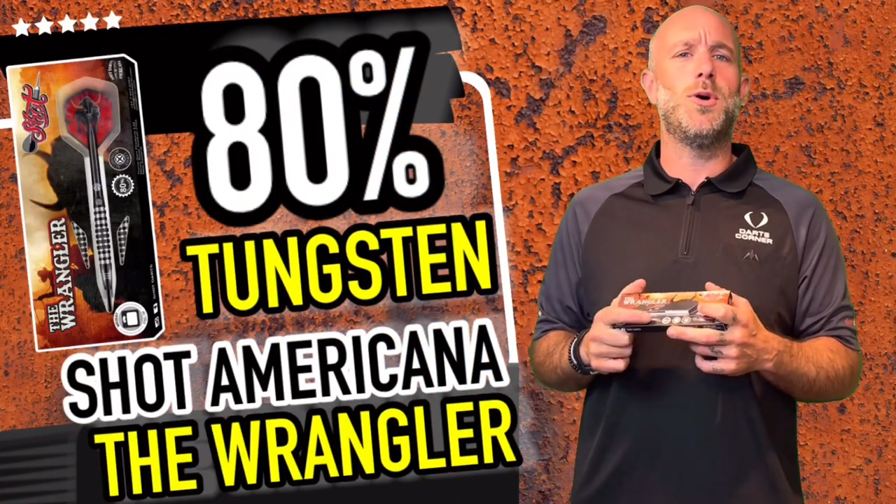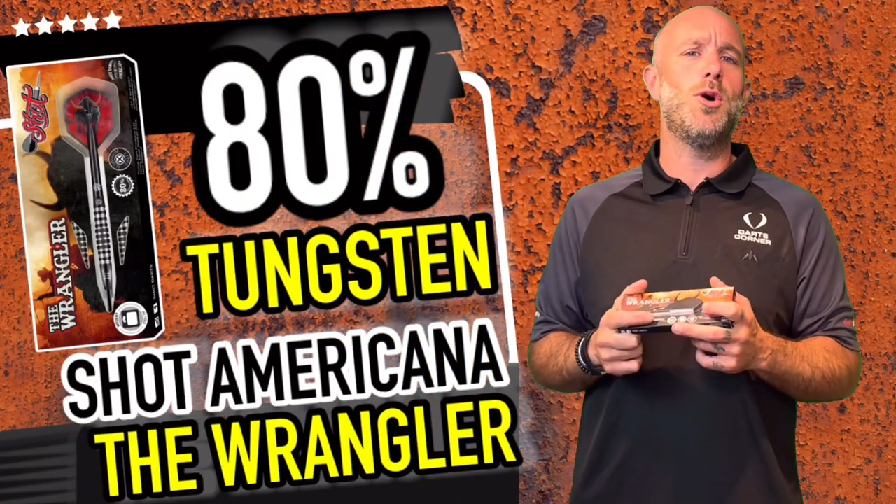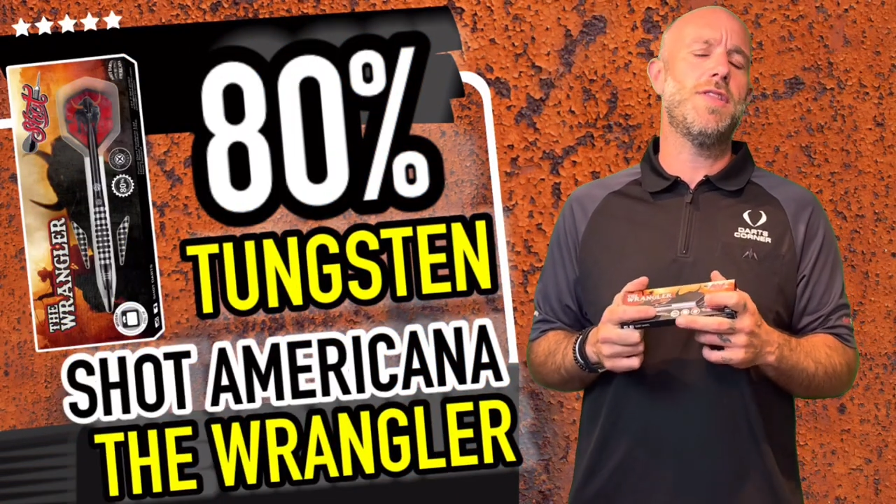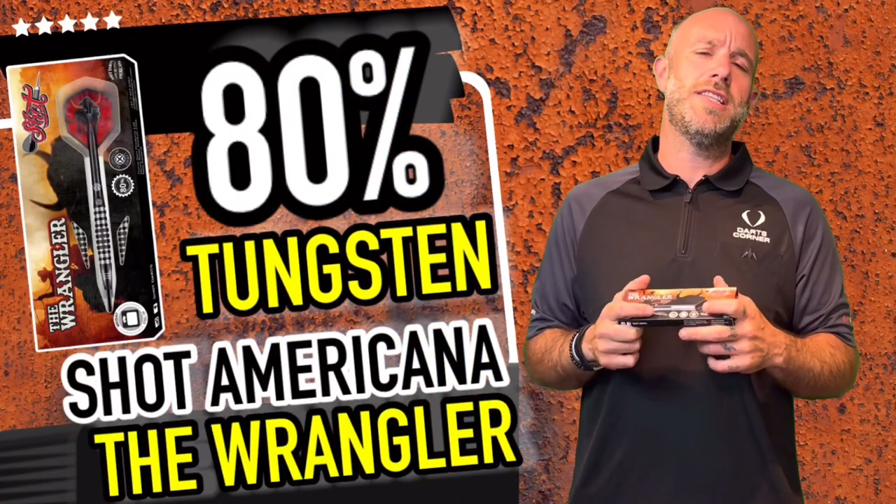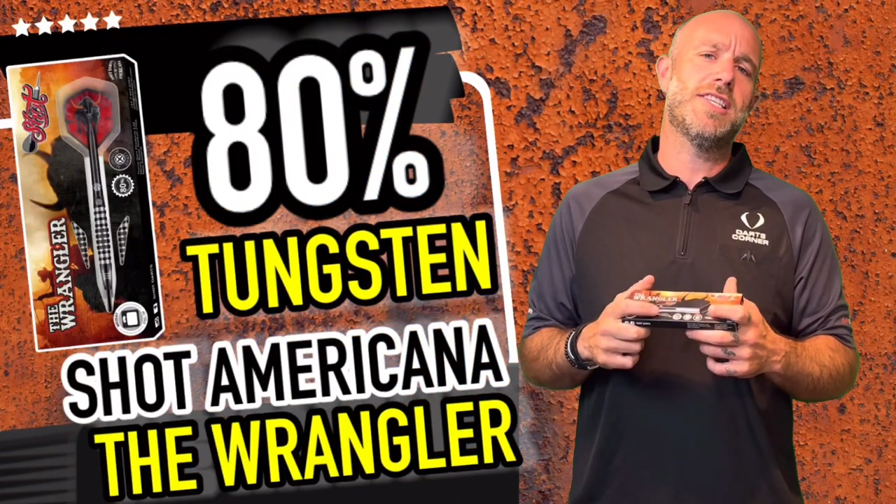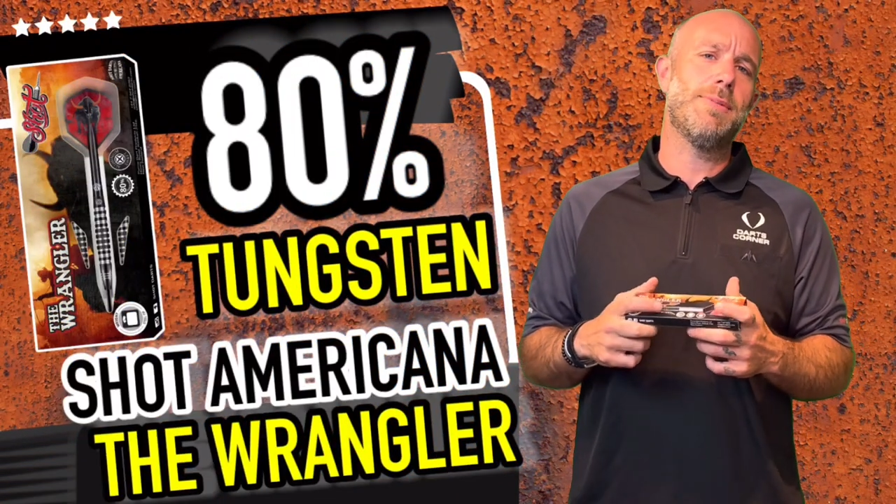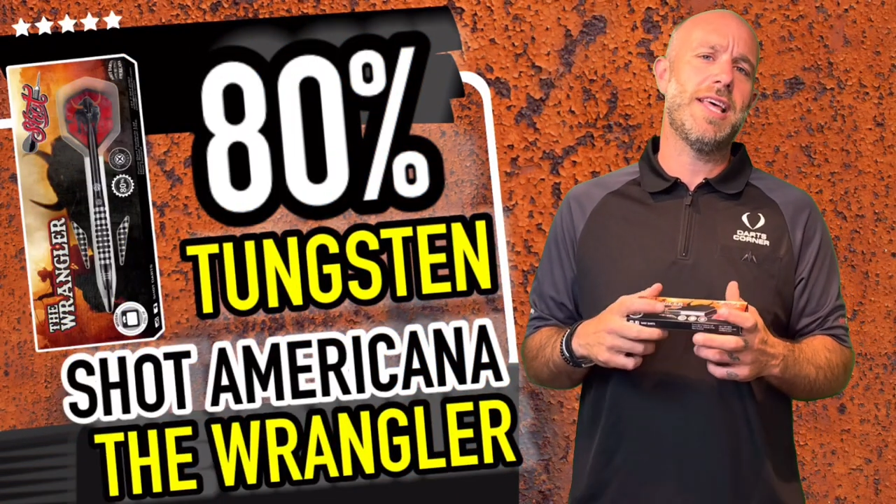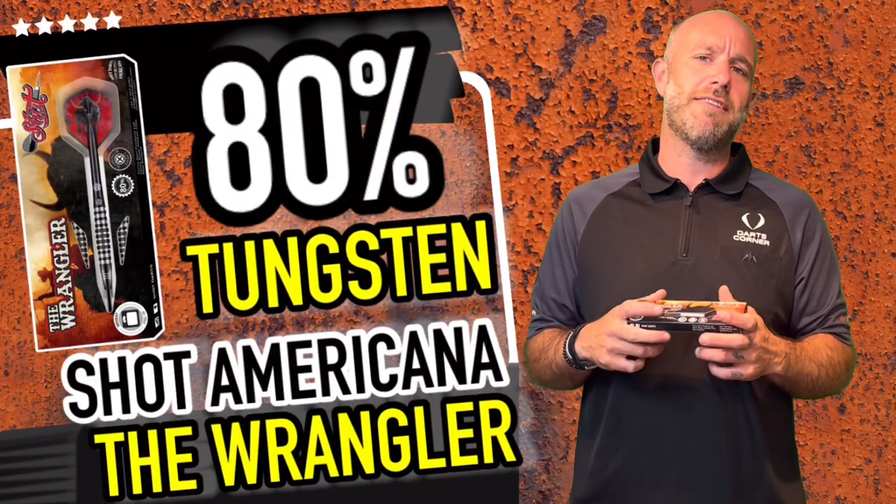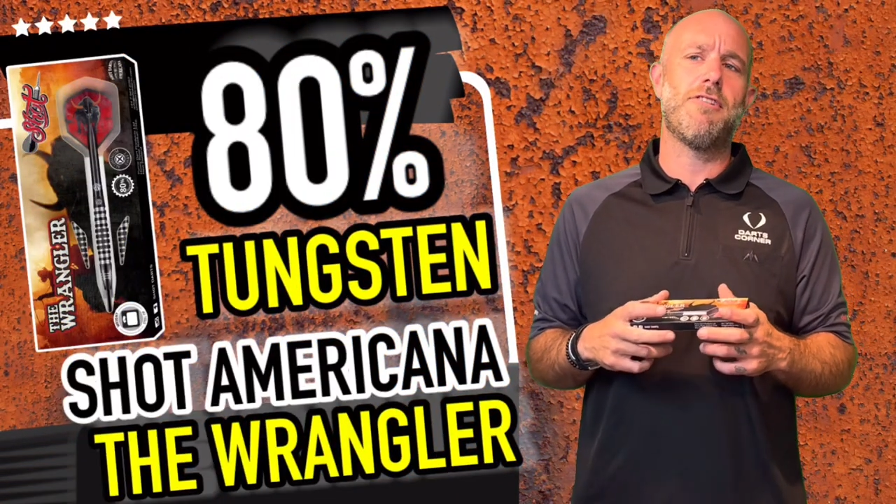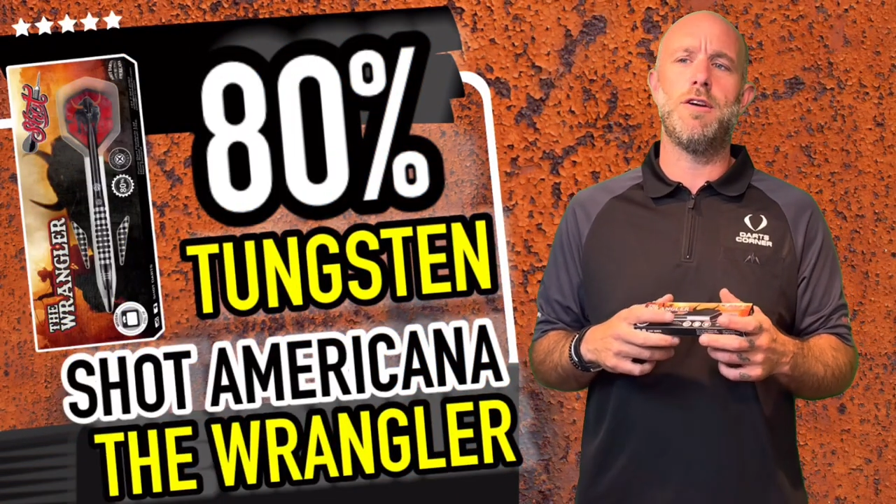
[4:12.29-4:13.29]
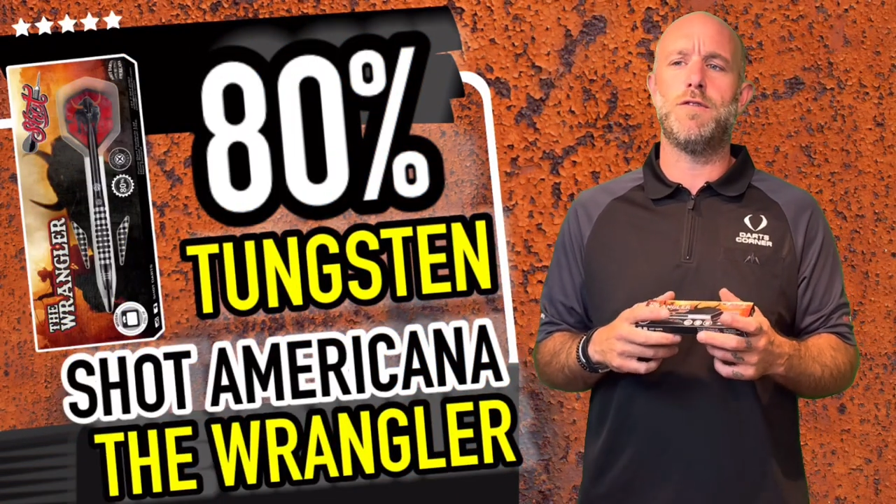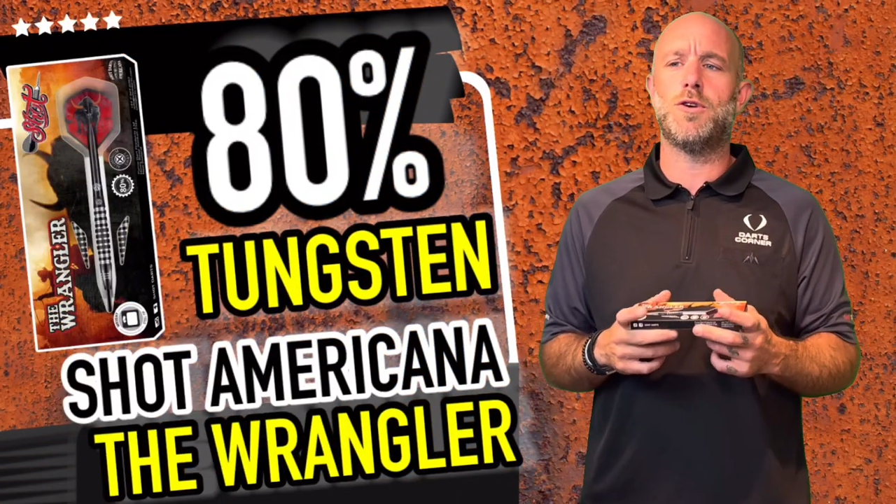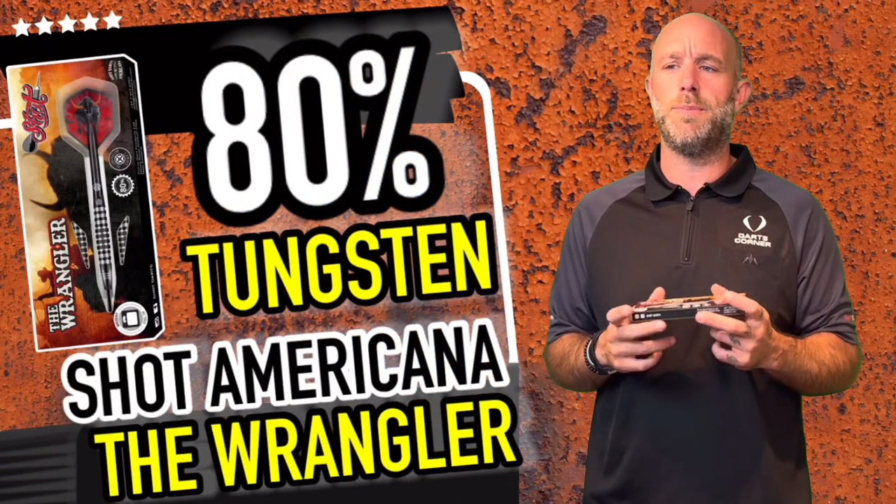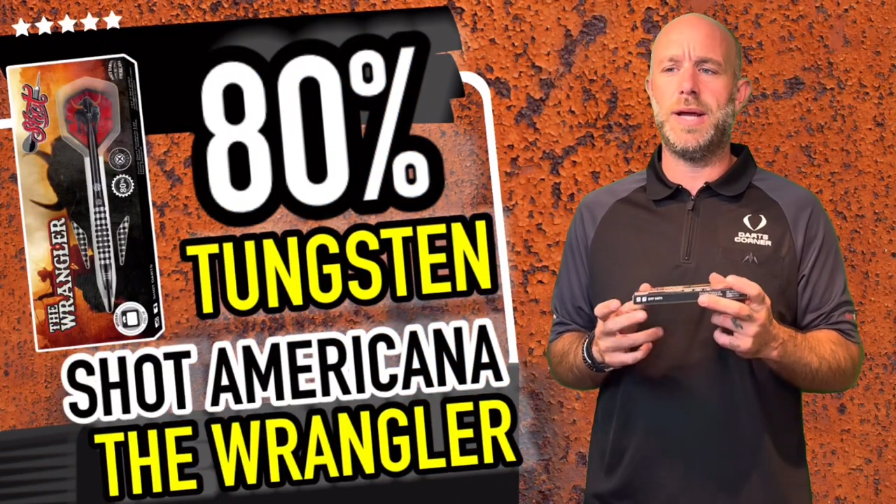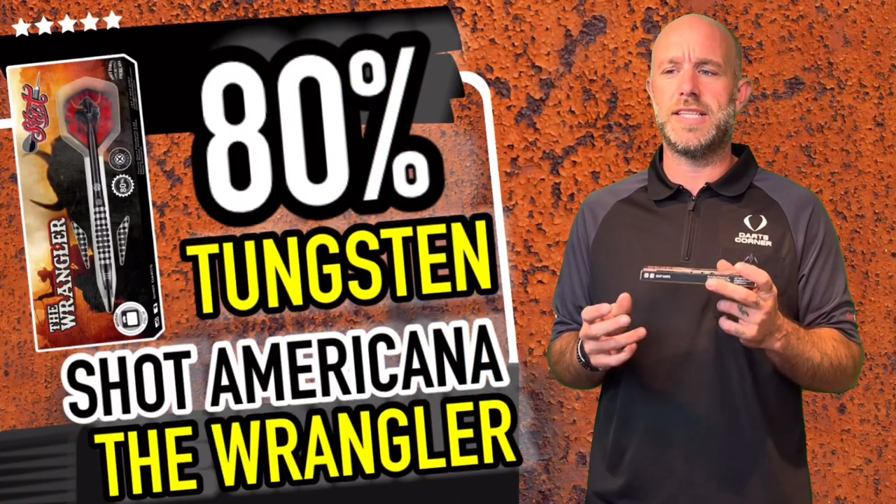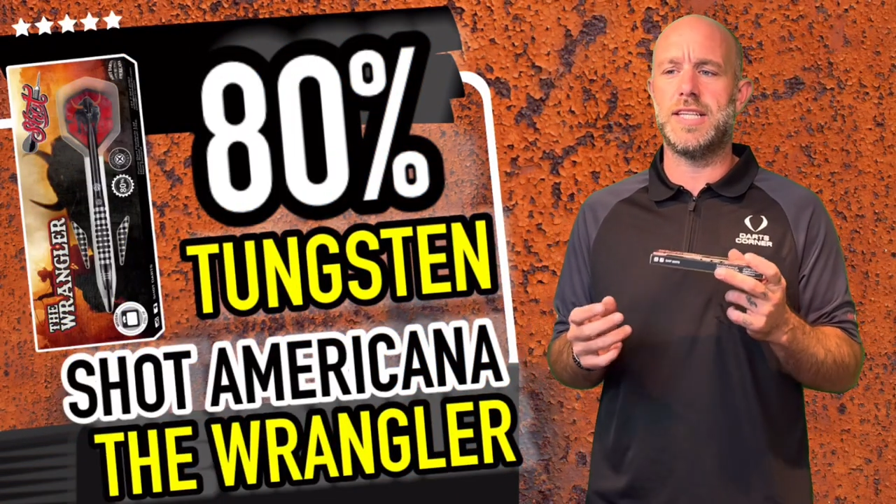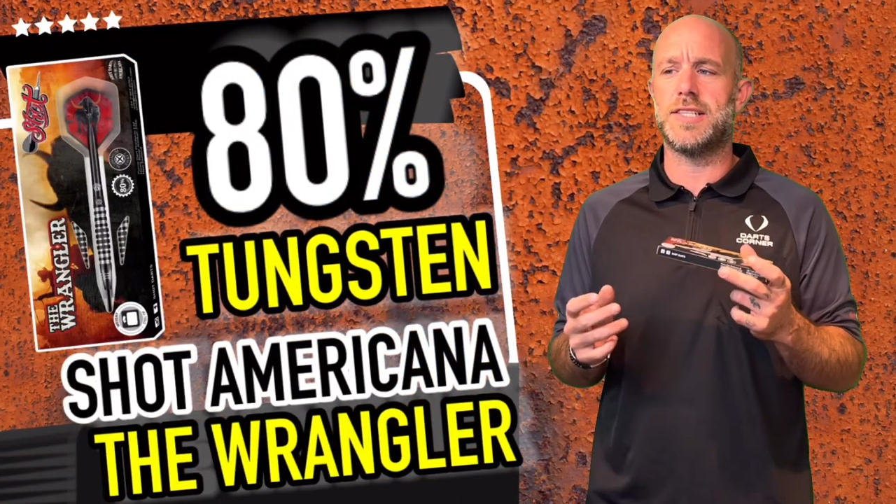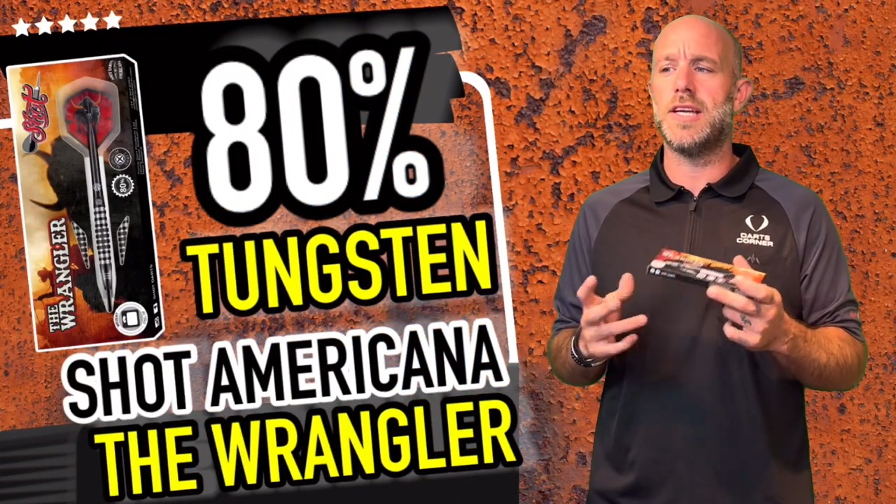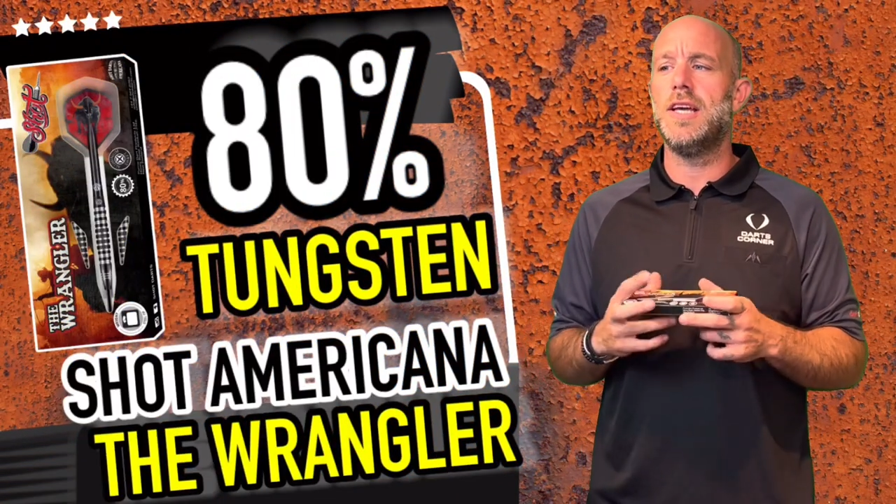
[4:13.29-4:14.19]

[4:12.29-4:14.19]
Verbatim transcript: more than some of their rival competitors.